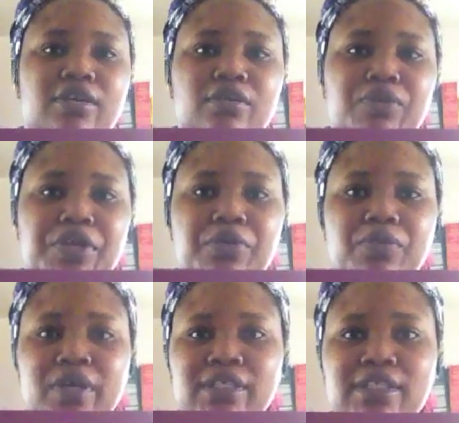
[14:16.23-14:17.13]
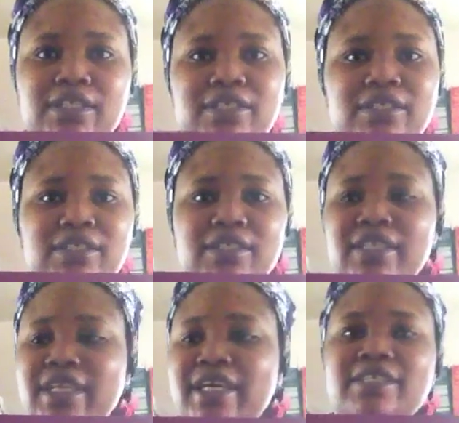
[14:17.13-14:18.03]
We don't want
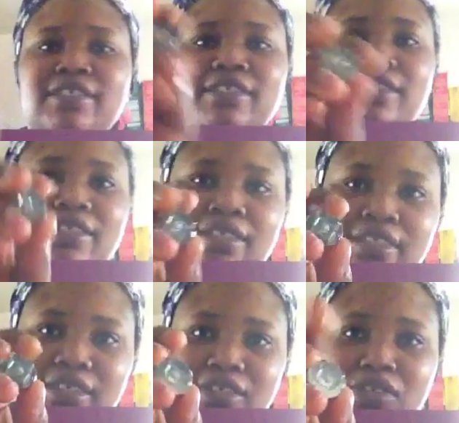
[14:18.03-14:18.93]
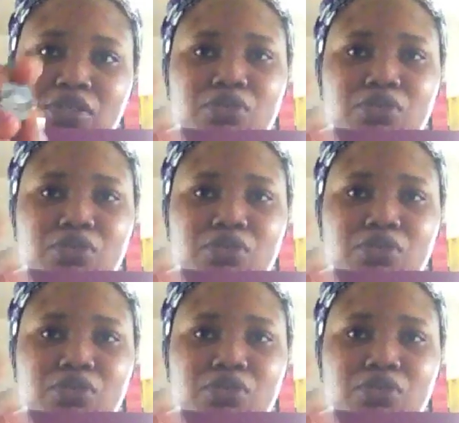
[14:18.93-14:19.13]
this to